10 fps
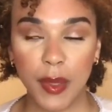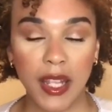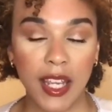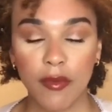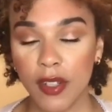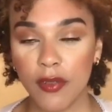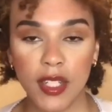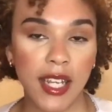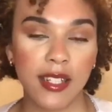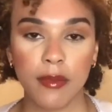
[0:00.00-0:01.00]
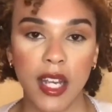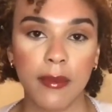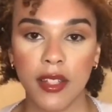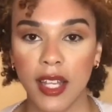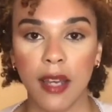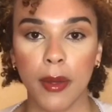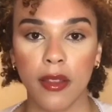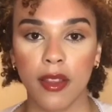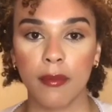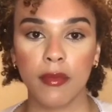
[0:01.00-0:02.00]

even if you take some time to think about them.